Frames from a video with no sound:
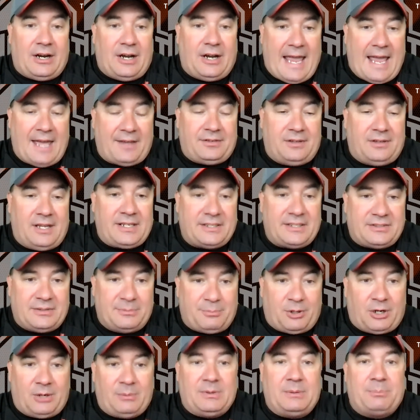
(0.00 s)
athletic
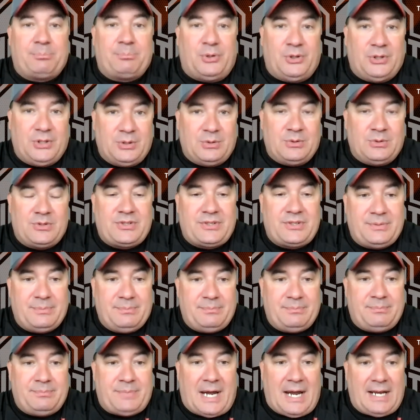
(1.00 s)
department produced
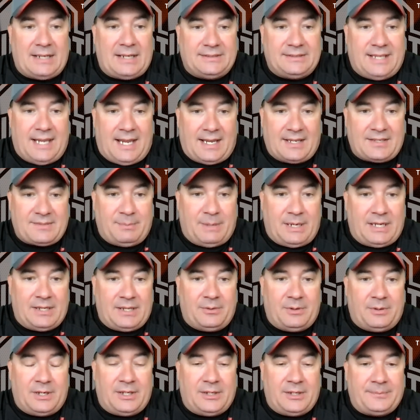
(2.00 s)
podcast, by
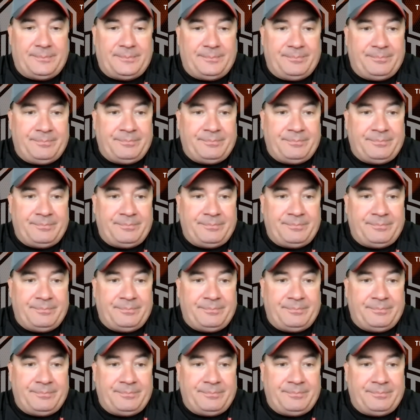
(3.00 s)
the way.